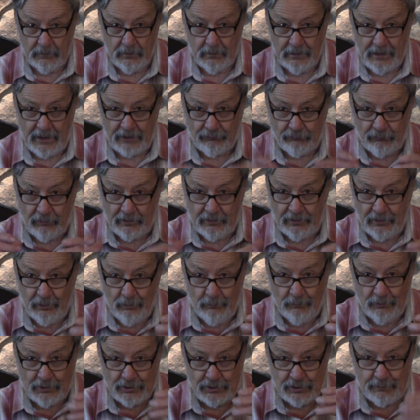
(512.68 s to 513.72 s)
That's what
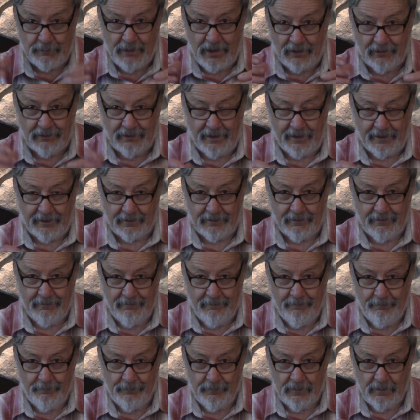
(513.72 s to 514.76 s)
humans smell like.
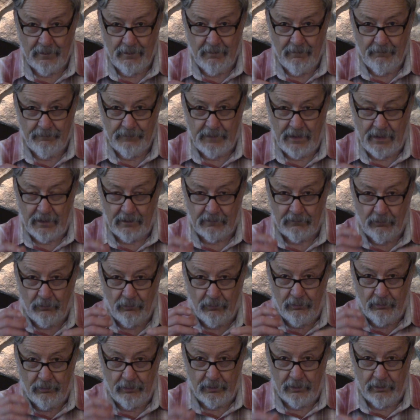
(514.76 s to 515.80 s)
That
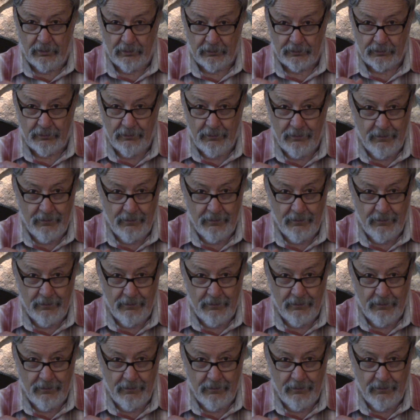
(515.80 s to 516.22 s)
odor